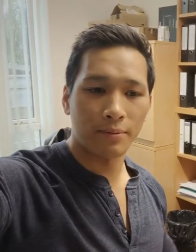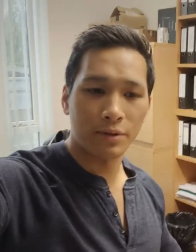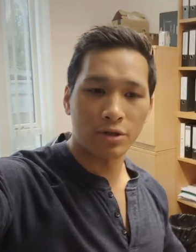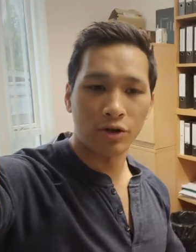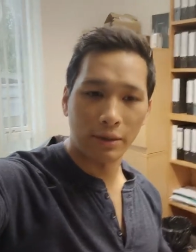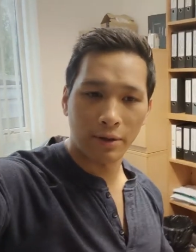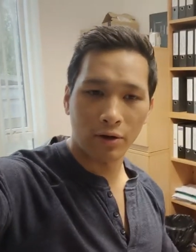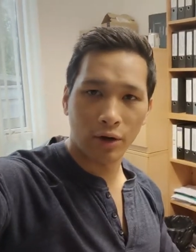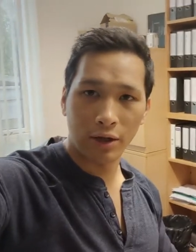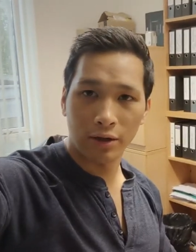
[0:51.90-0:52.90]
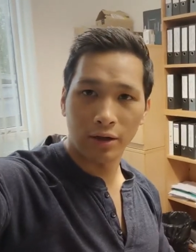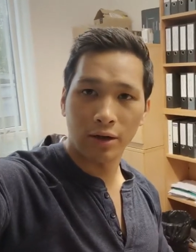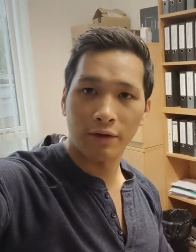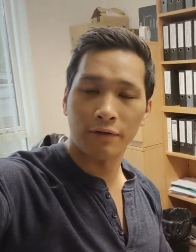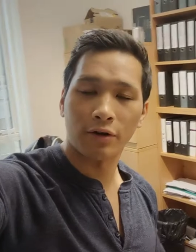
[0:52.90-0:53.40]
stream it quickly
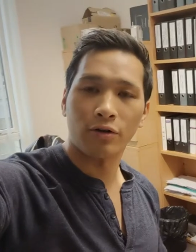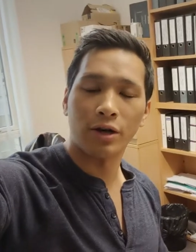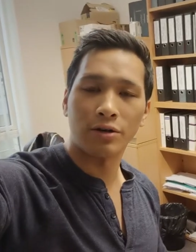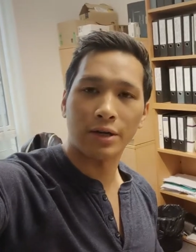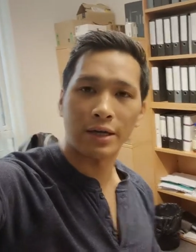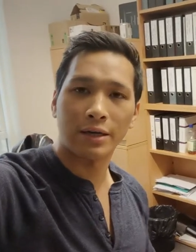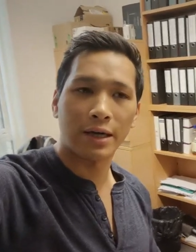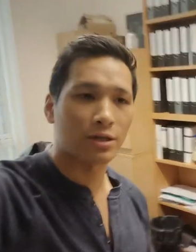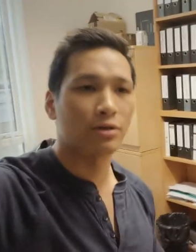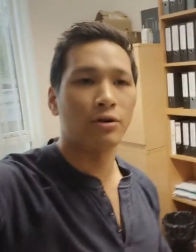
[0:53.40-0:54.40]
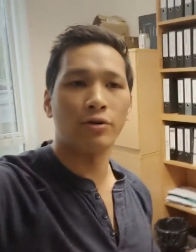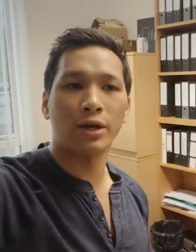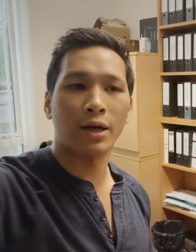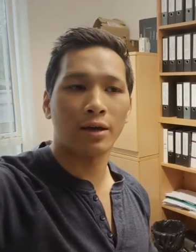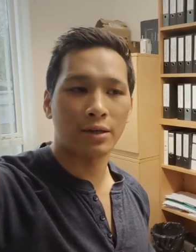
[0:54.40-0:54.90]
enough on your internet connection, or
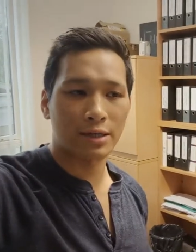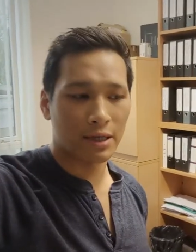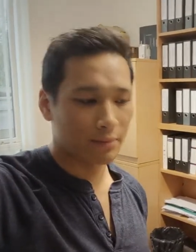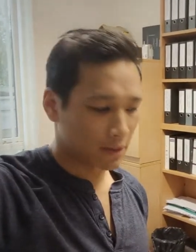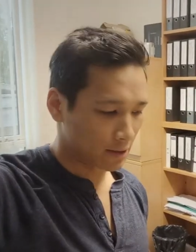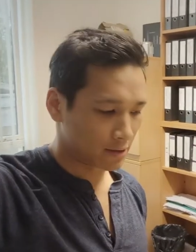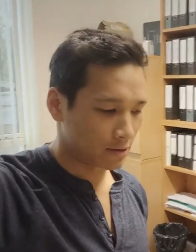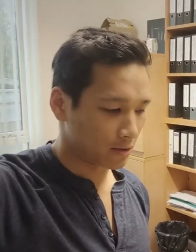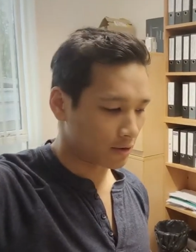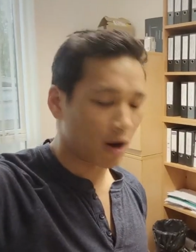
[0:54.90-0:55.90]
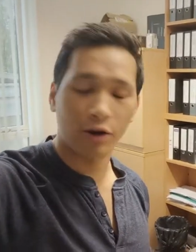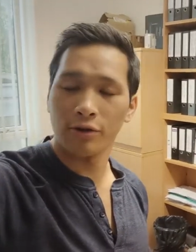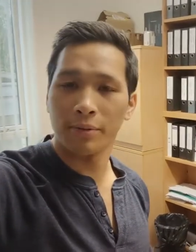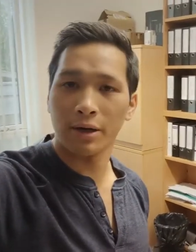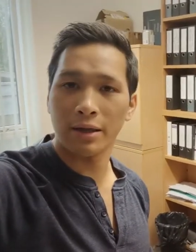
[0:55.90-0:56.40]
you can't attend because you're
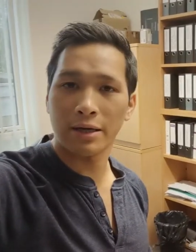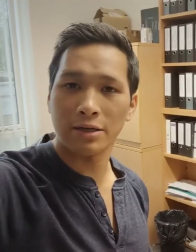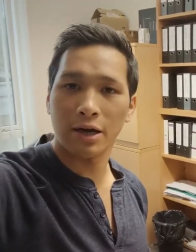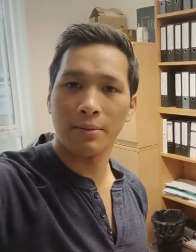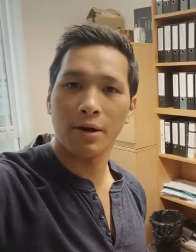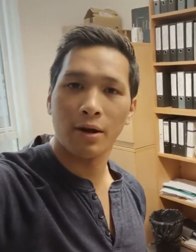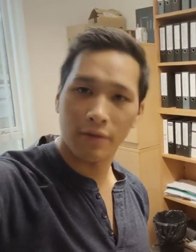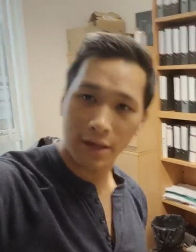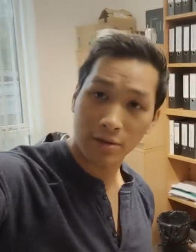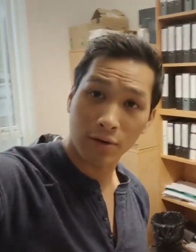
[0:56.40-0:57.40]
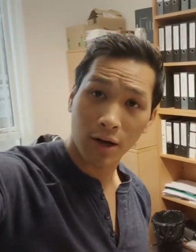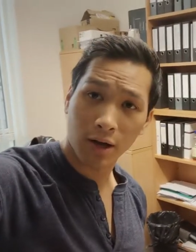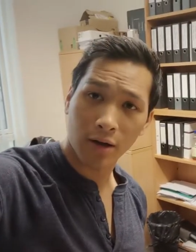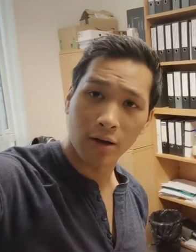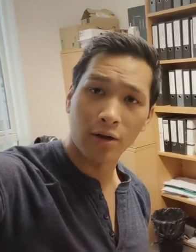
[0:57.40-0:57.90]
occupied at that time, that's
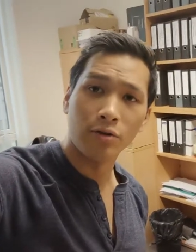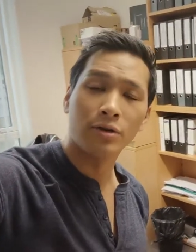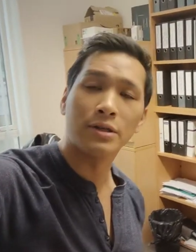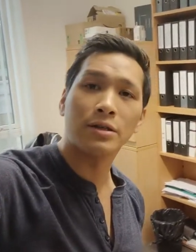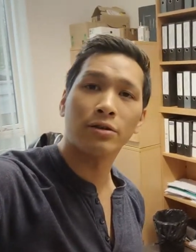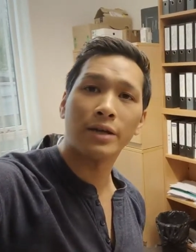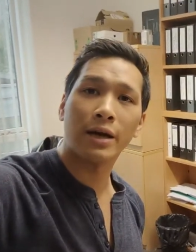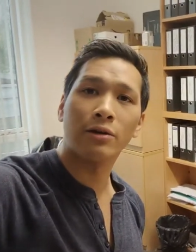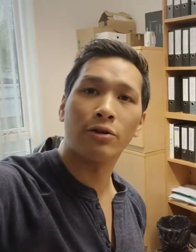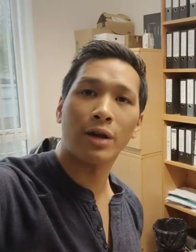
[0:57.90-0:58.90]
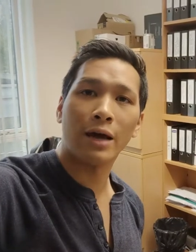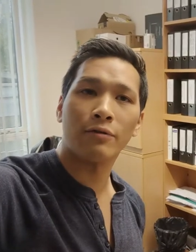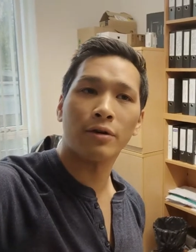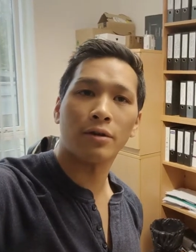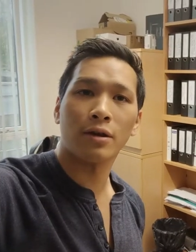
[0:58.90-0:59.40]
okay. You can still download
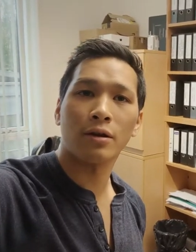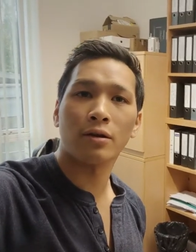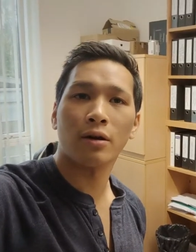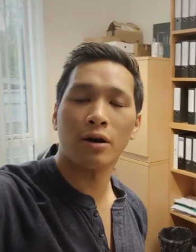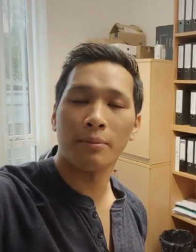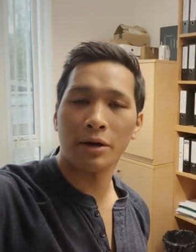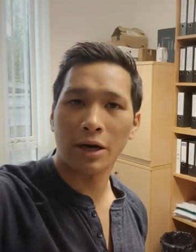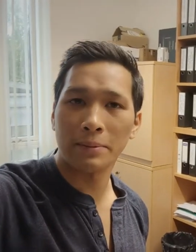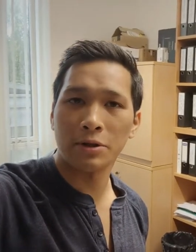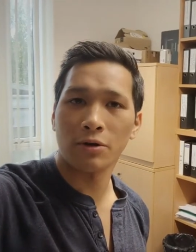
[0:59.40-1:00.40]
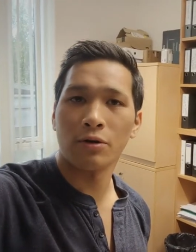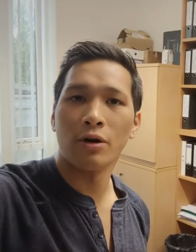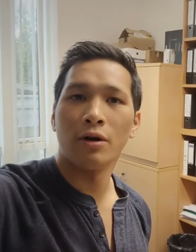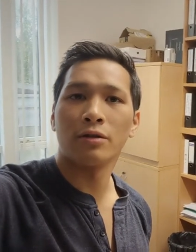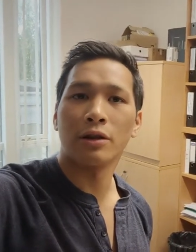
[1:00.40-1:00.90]
everything on
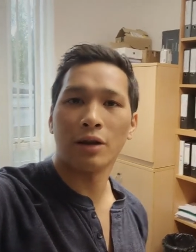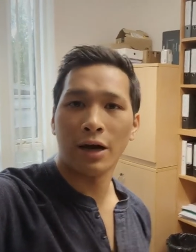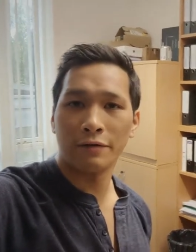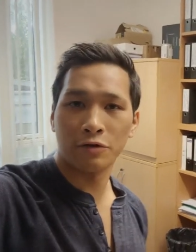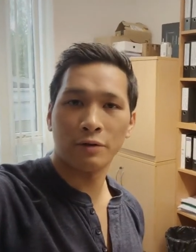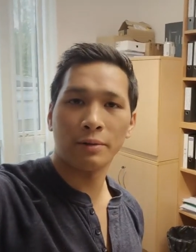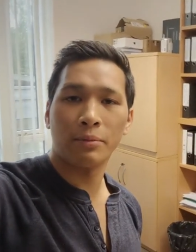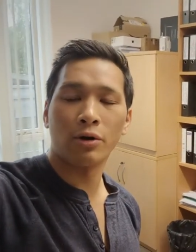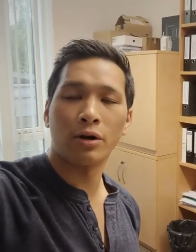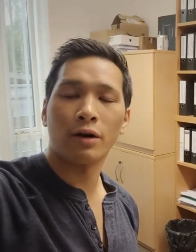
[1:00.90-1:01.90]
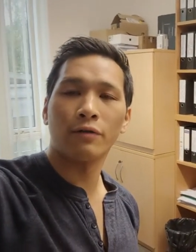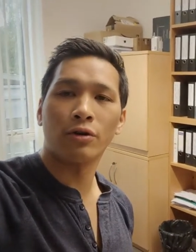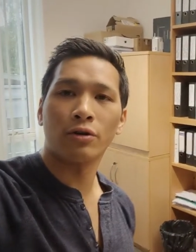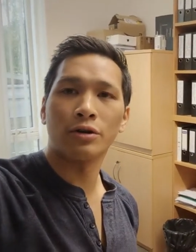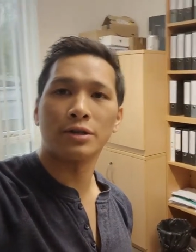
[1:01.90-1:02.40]
Panopto. The live stream component of the
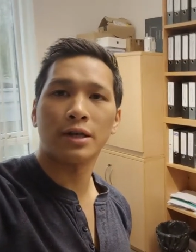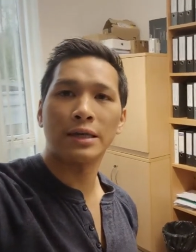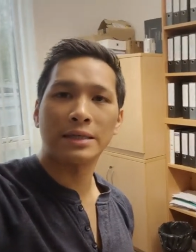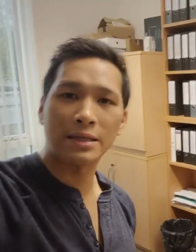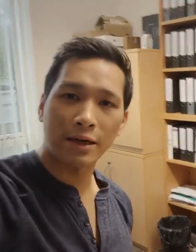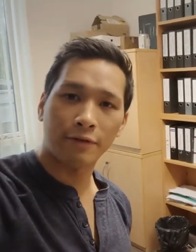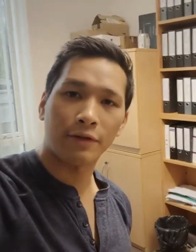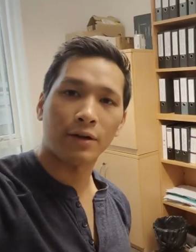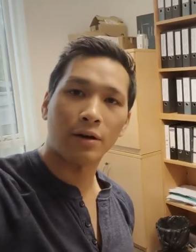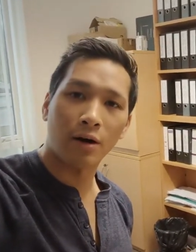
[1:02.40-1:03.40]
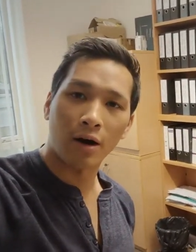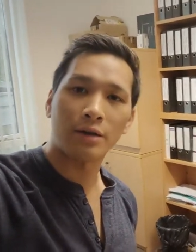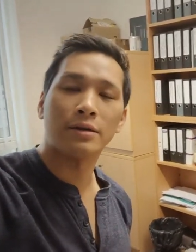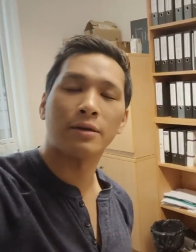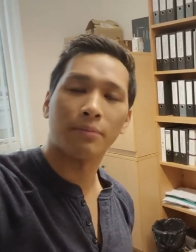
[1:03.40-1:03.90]
course is definitely not